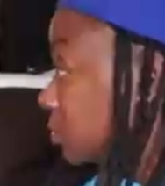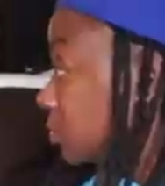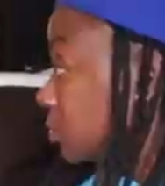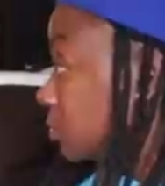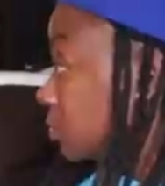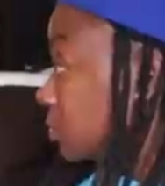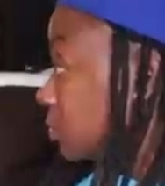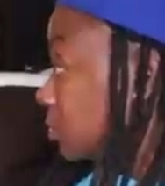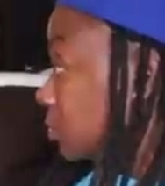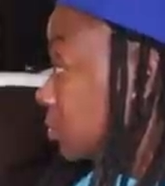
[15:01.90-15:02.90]

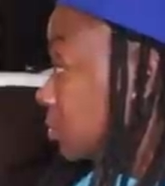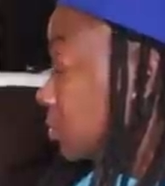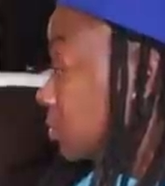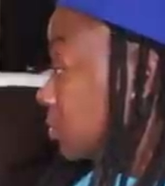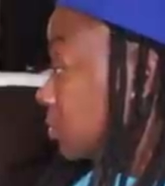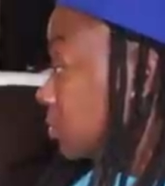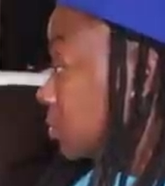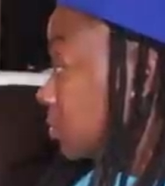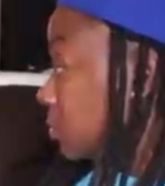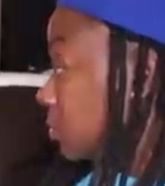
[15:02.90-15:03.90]

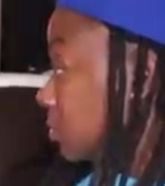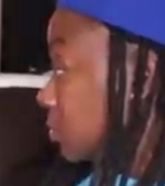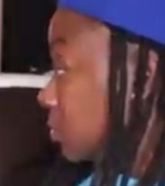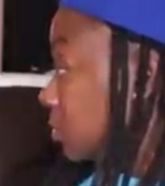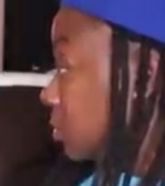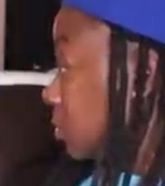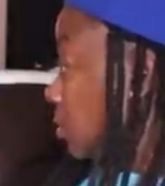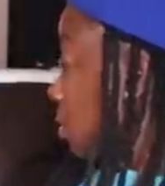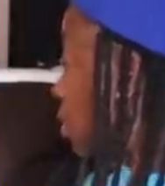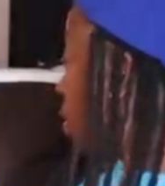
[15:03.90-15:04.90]

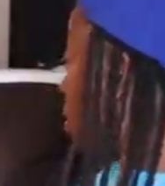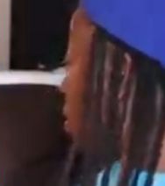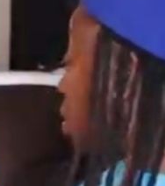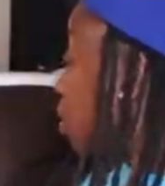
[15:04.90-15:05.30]
(not speaking)